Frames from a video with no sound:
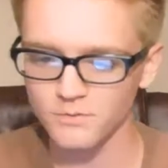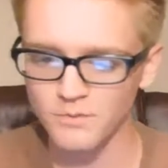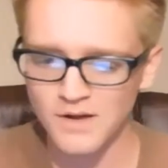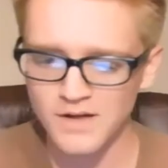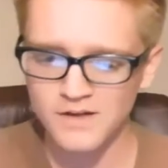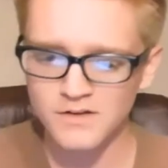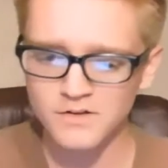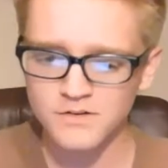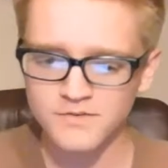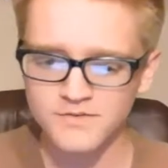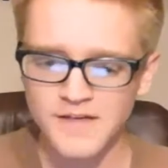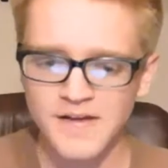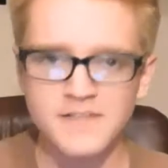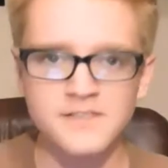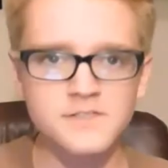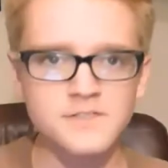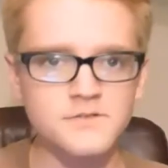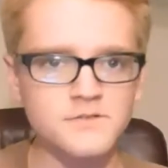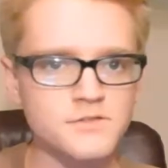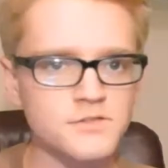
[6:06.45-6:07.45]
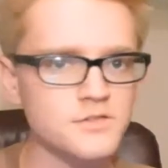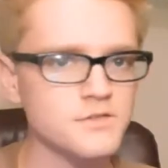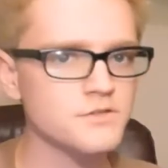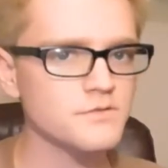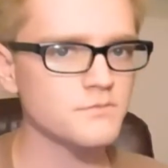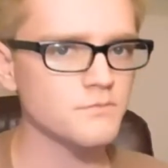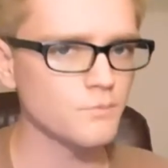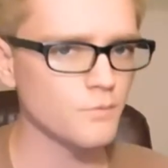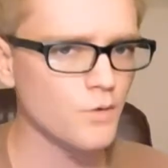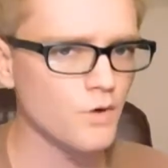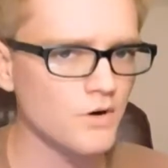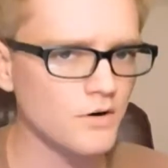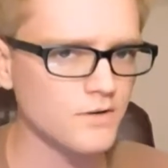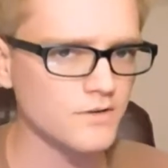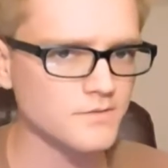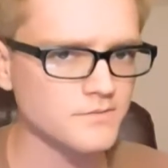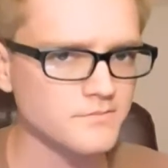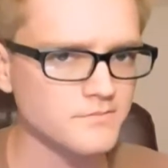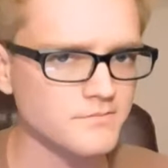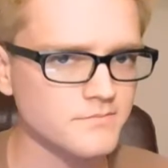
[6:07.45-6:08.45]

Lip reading: Well, that's just wrong.